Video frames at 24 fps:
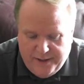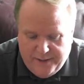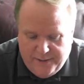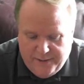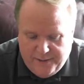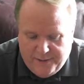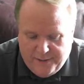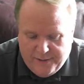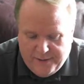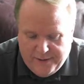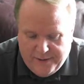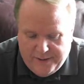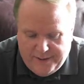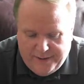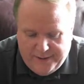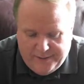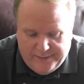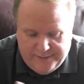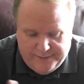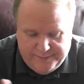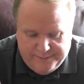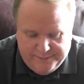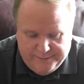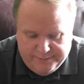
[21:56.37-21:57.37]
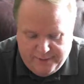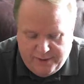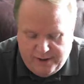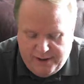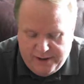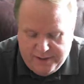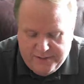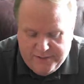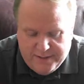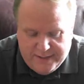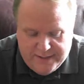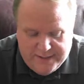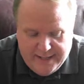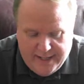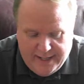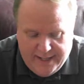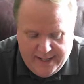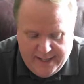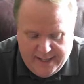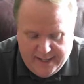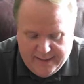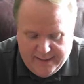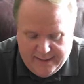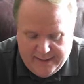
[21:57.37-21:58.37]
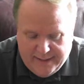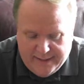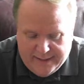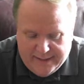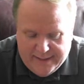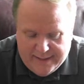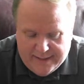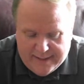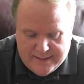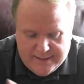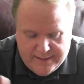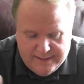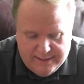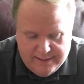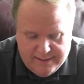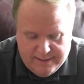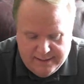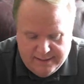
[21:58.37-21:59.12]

laundry tag like this.